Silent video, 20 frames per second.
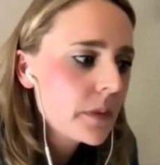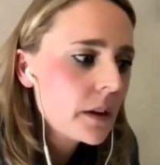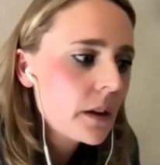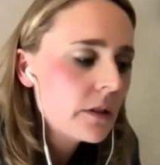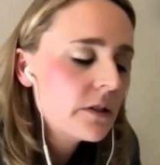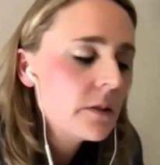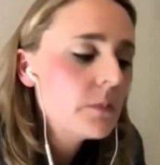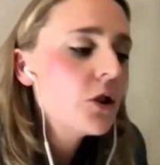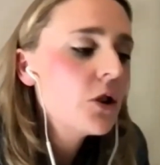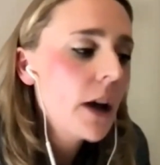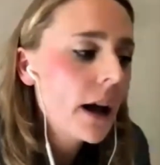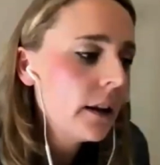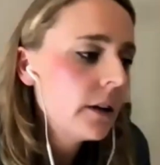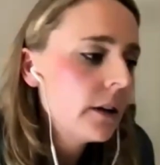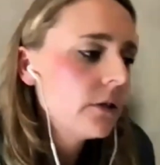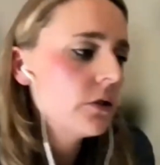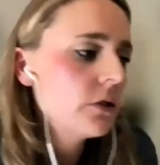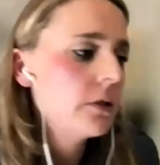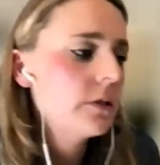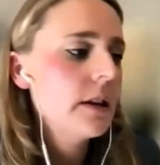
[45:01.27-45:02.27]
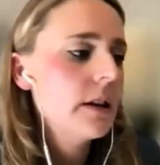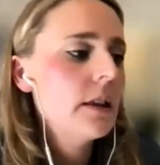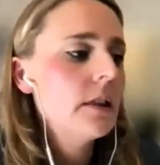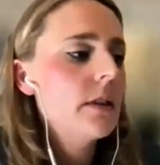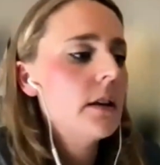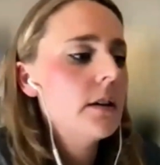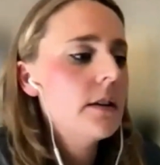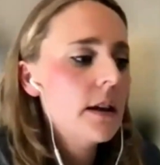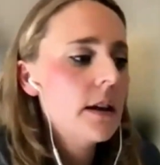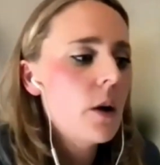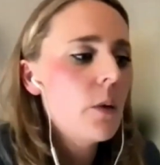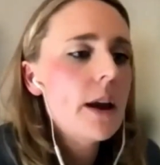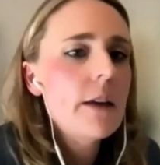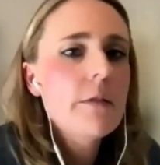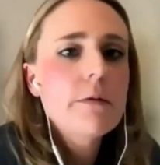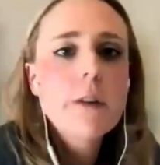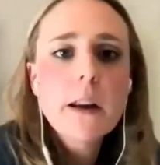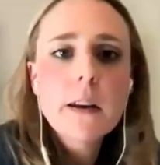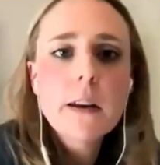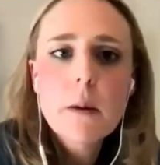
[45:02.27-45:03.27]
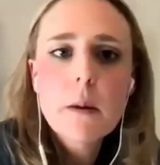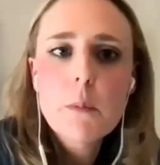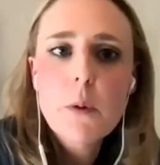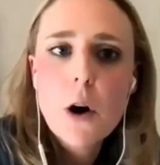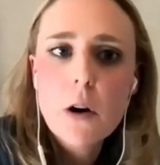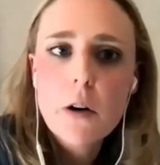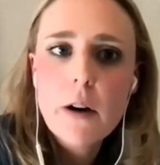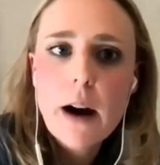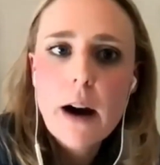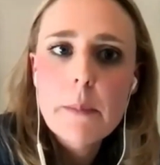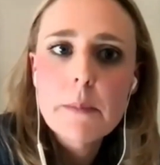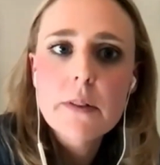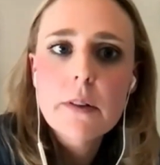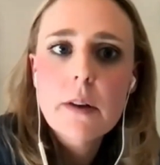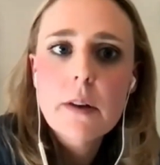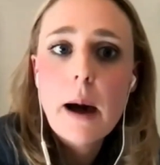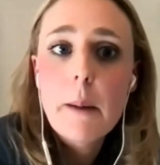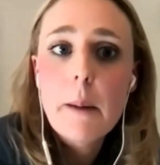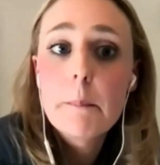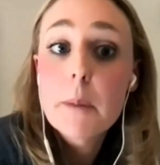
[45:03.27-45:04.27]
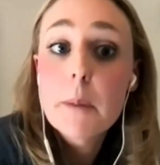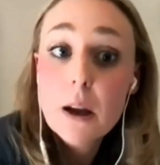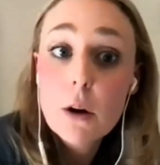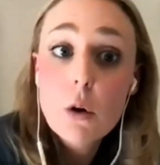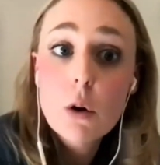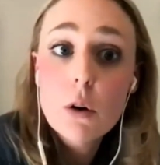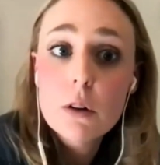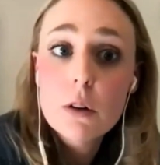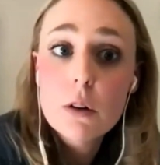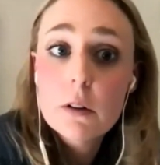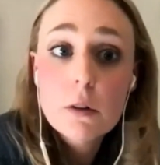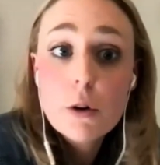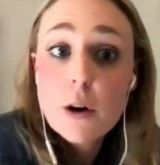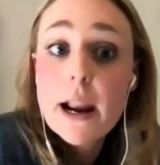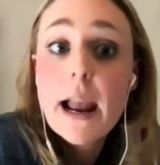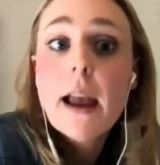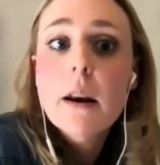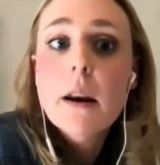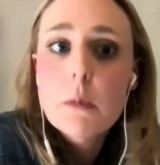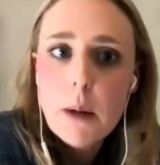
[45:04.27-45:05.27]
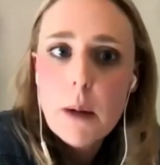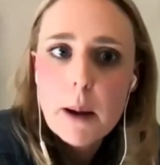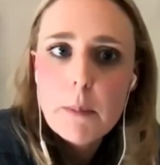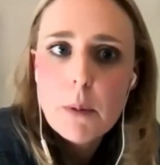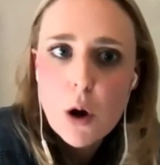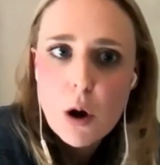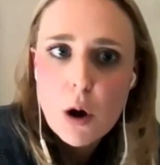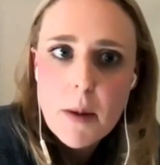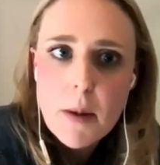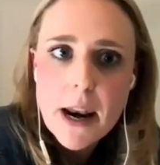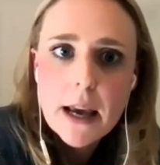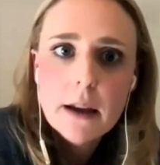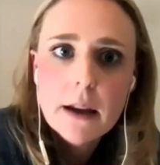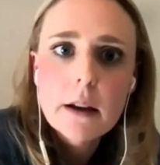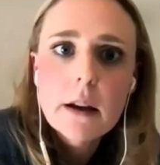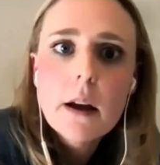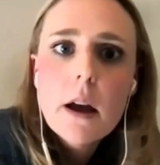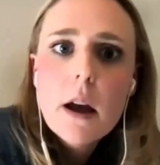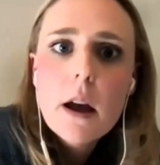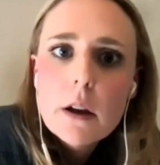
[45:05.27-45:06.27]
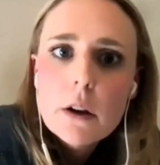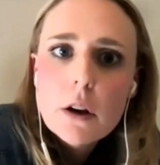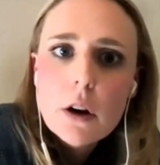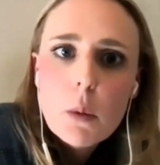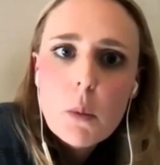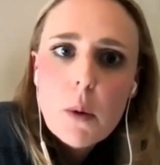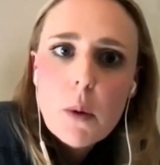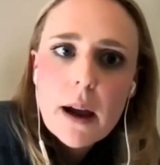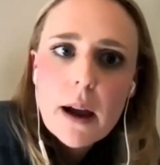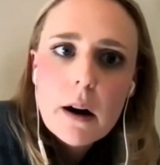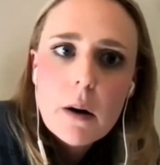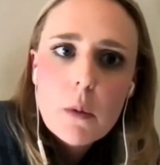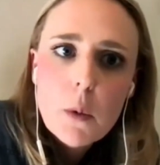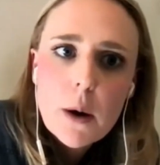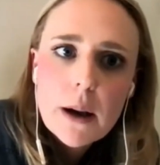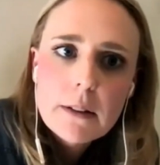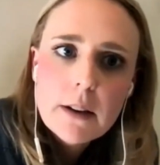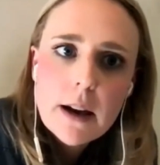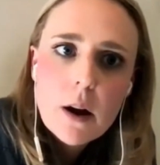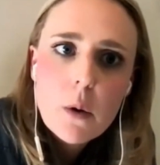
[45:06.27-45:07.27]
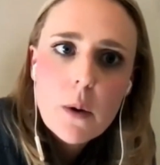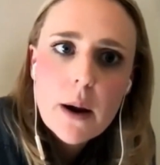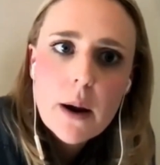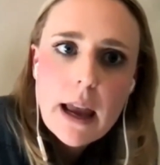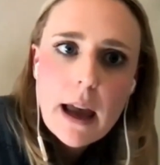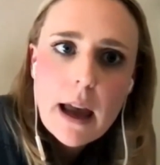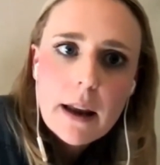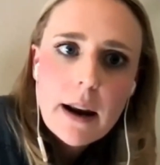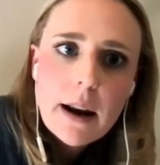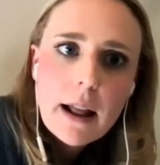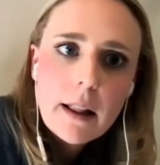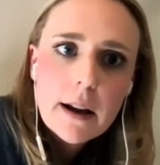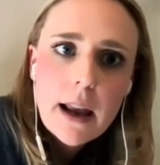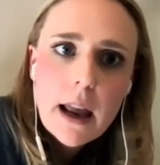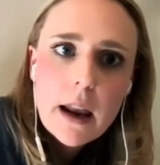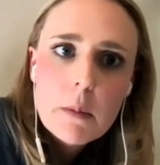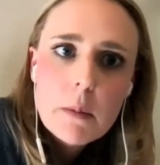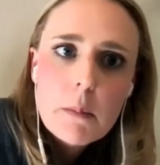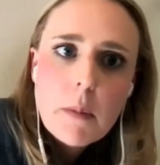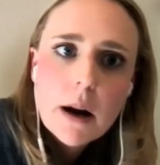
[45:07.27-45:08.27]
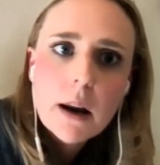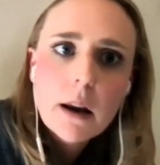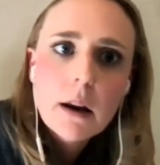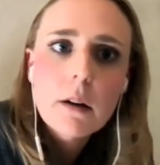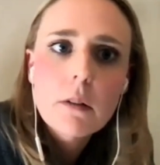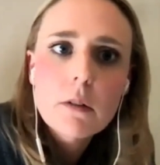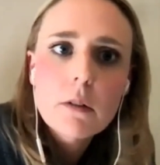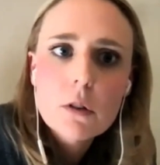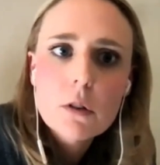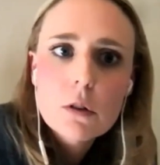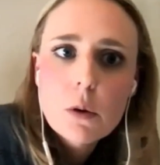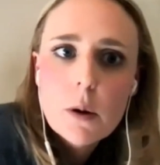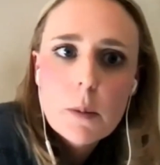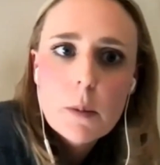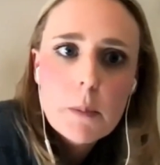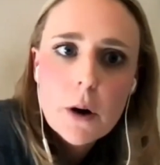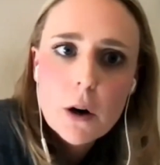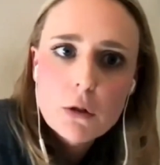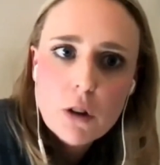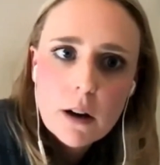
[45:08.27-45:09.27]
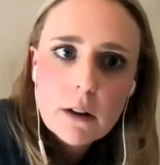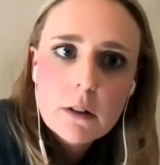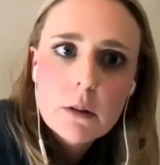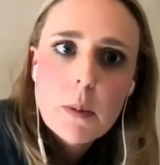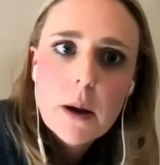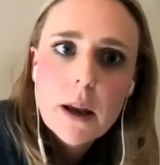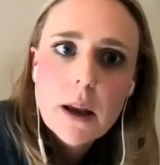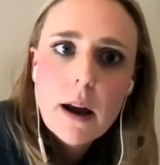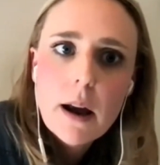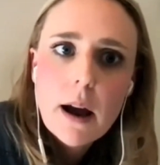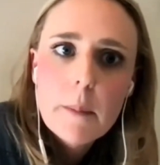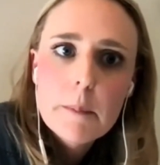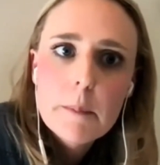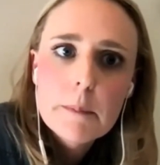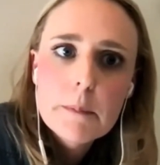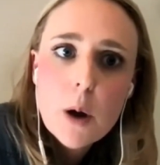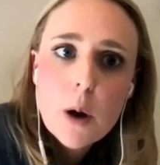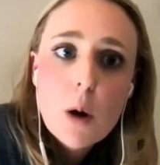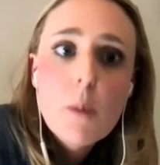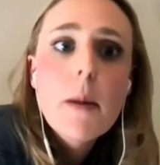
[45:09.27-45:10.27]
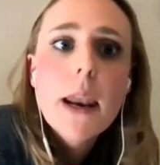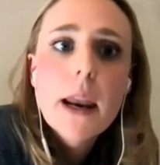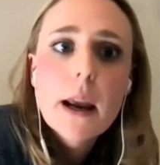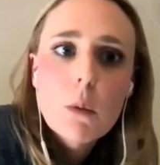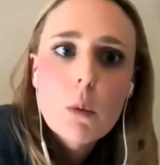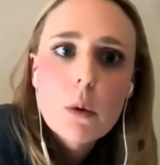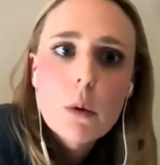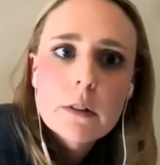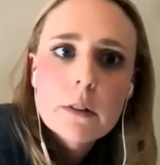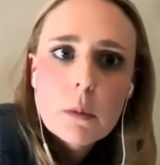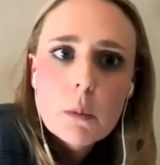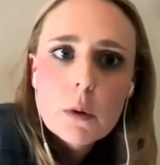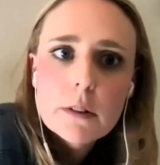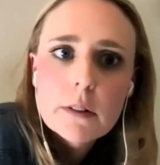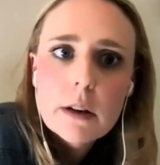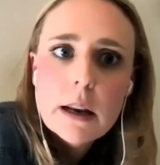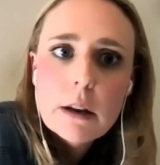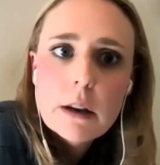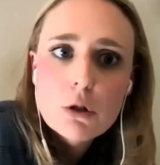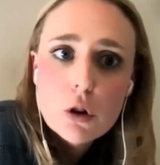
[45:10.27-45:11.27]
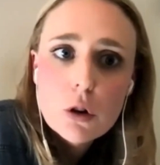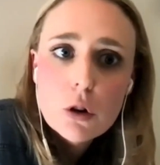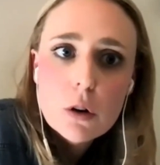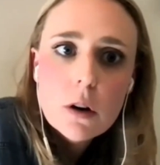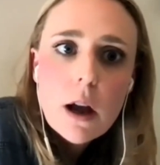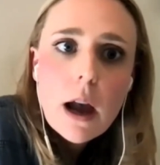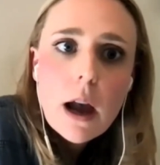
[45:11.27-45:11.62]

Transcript: some challenges in the DOE funding programs because created by permitting. Where DOE had allocated money to a project, but permitting was an issue.